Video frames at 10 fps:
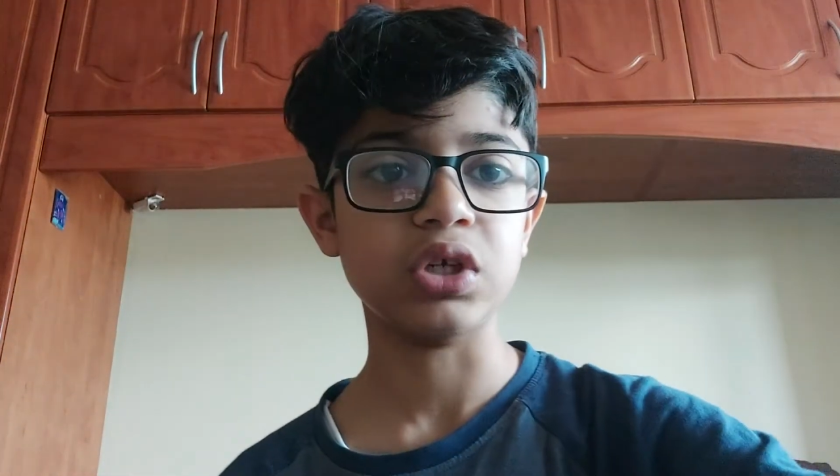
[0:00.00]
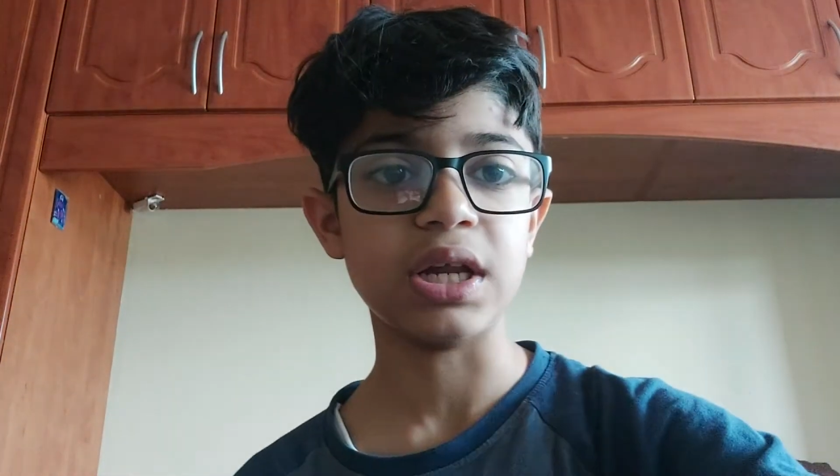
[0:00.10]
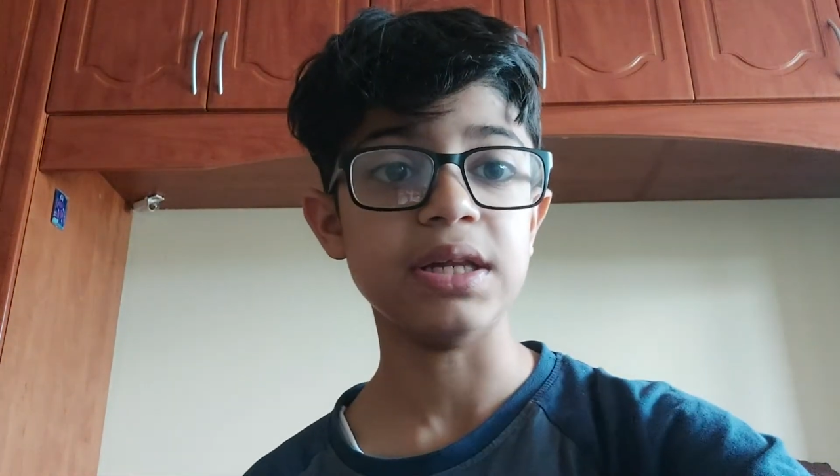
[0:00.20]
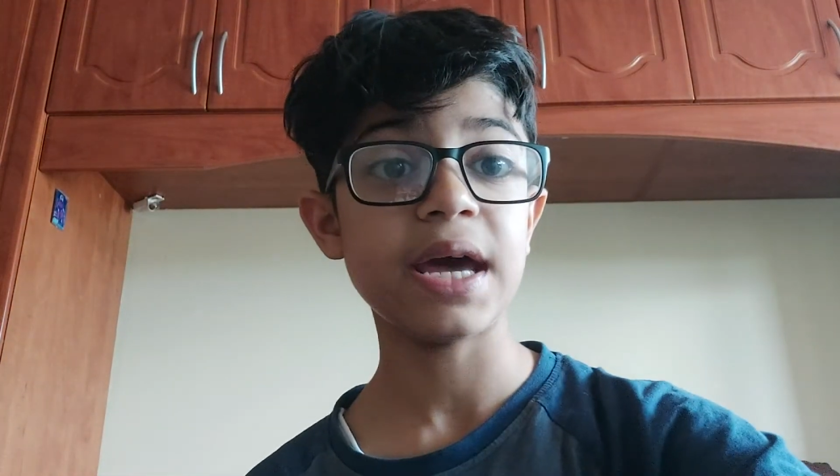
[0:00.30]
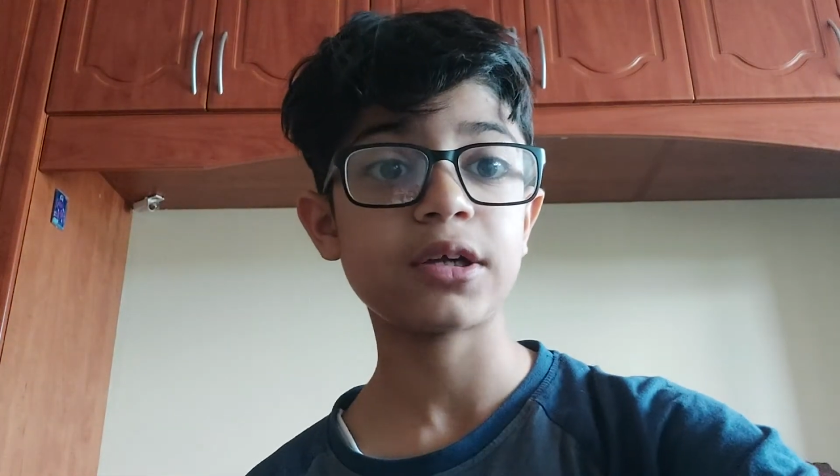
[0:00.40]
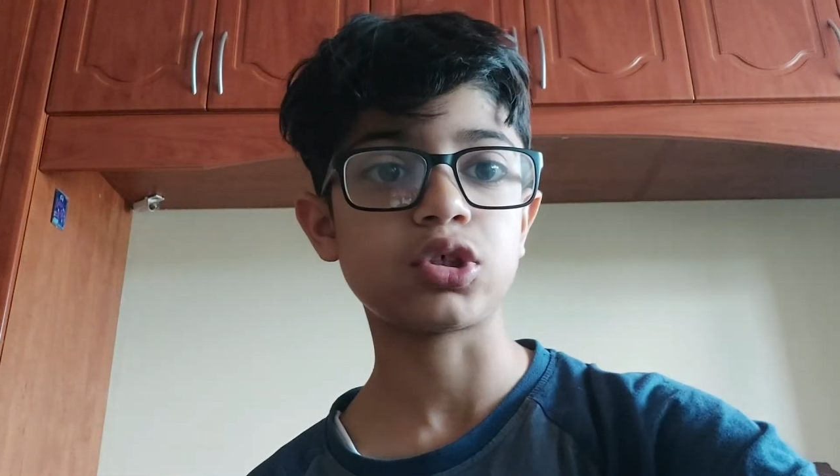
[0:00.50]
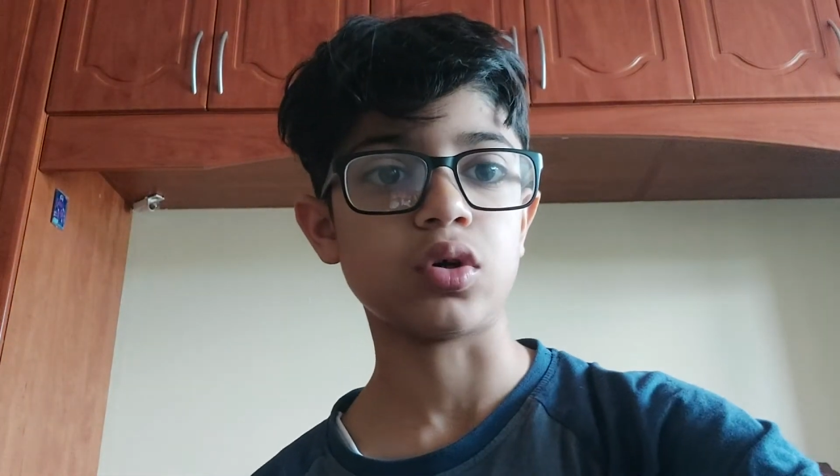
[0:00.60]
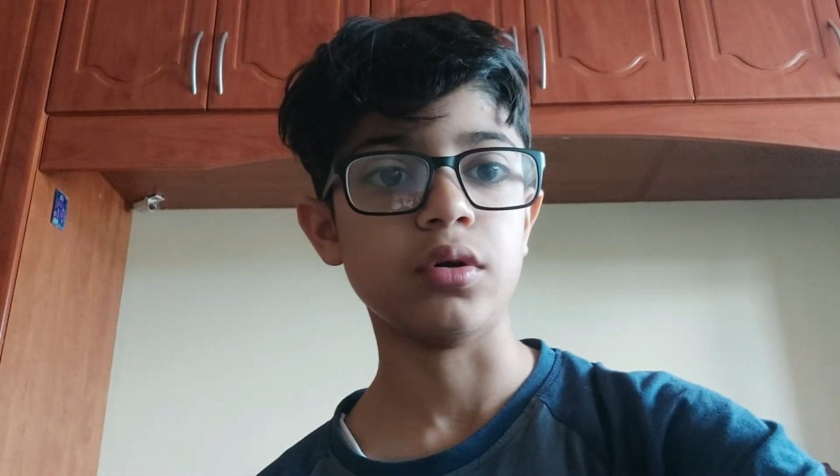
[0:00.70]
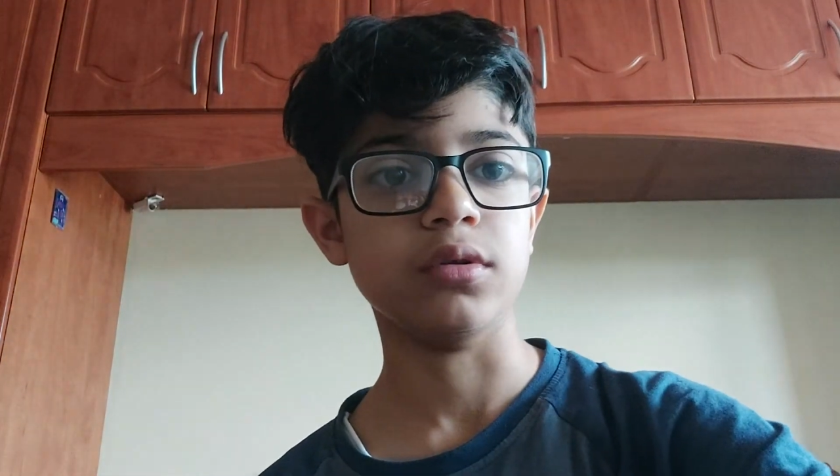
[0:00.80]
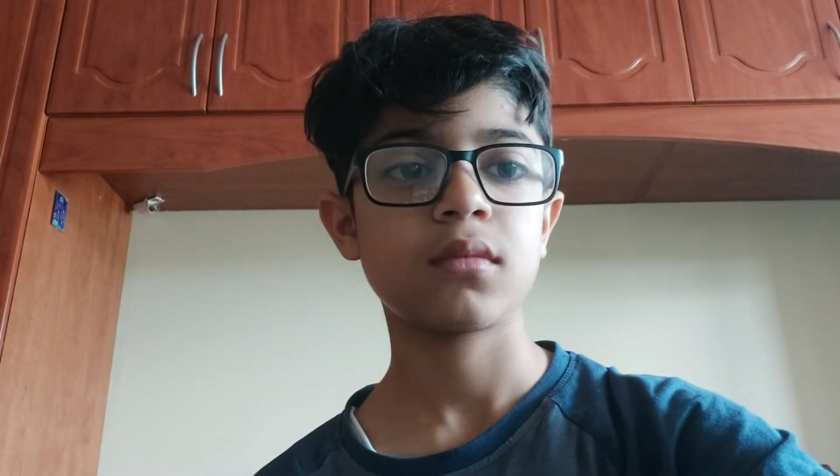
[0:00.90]

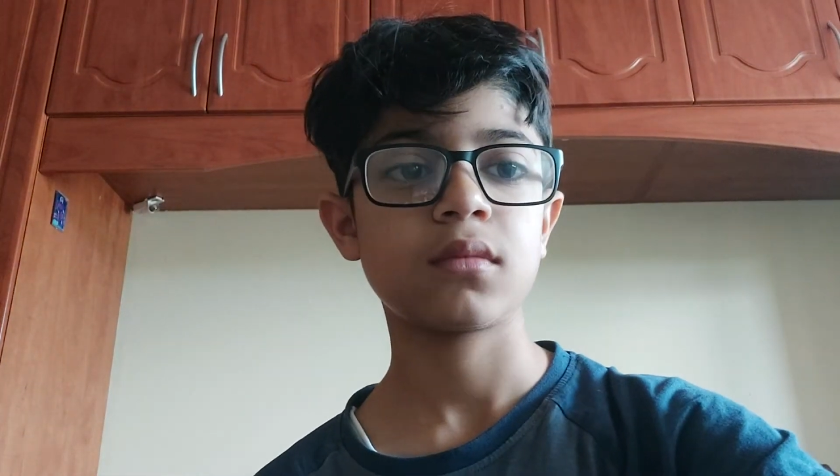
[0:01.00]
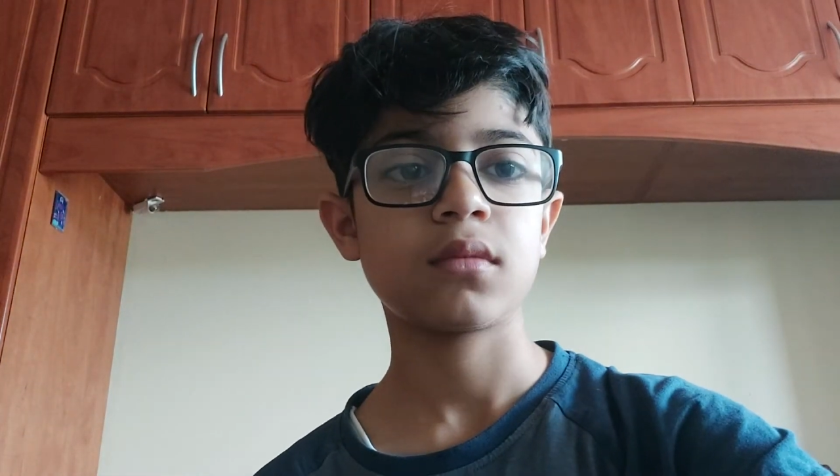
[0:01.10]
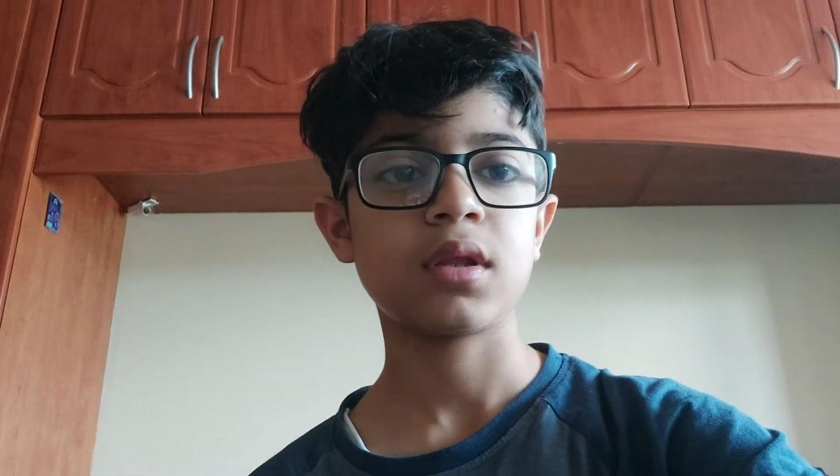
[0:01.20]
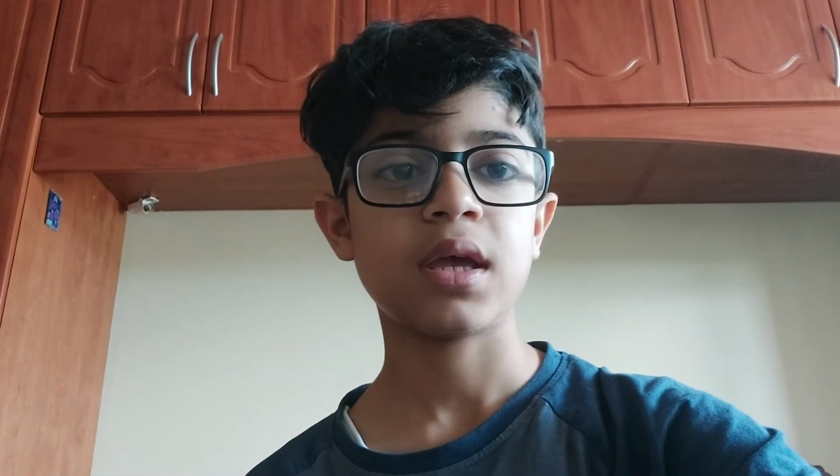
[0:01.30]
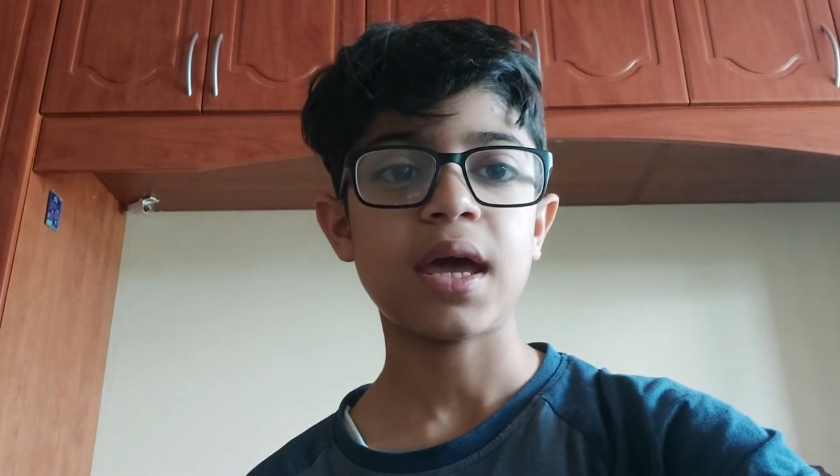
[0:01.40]
electrons.